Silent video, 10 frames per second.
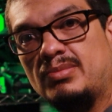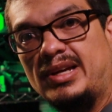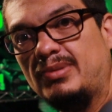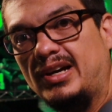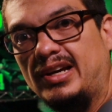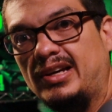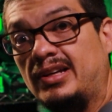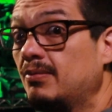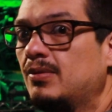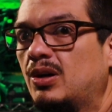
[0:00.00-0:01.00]
made by,
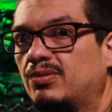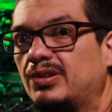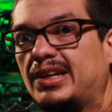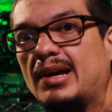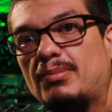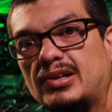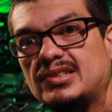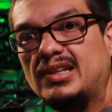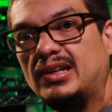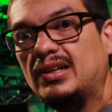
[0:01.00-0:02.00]
hopefully,
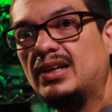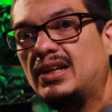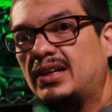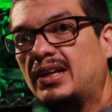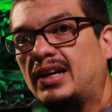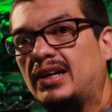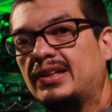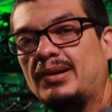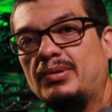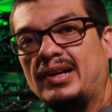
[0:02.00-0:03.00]
GepRC
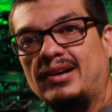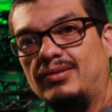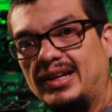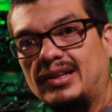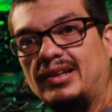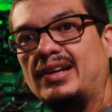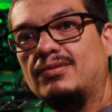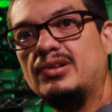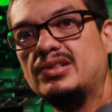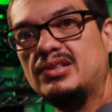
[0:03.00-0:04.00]
that would have like a light
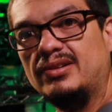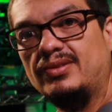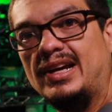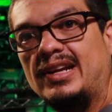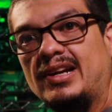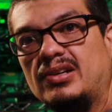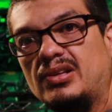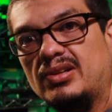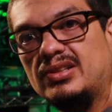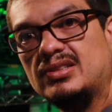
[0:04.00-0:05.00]
version of that air
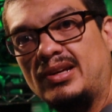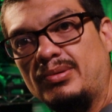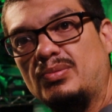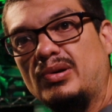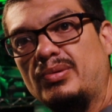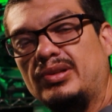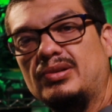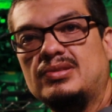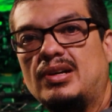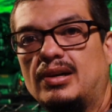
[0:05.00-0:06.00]
unit that would work with
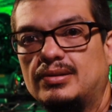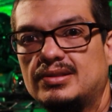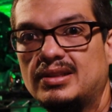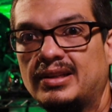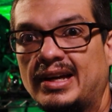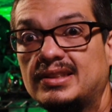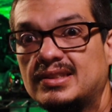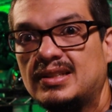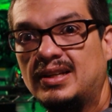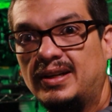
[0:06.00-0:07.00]
those goggles.
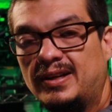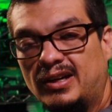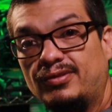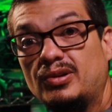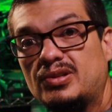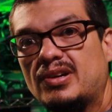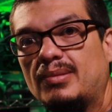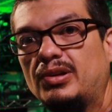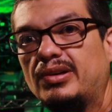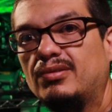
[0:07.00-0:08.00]
That's a future
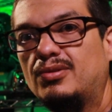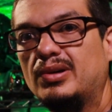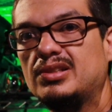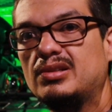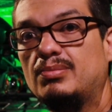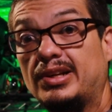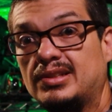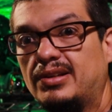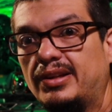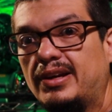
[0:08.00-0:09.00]
I'm looking forward to. But
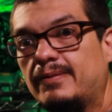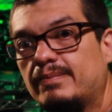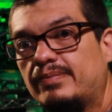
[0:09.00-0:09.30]
until then,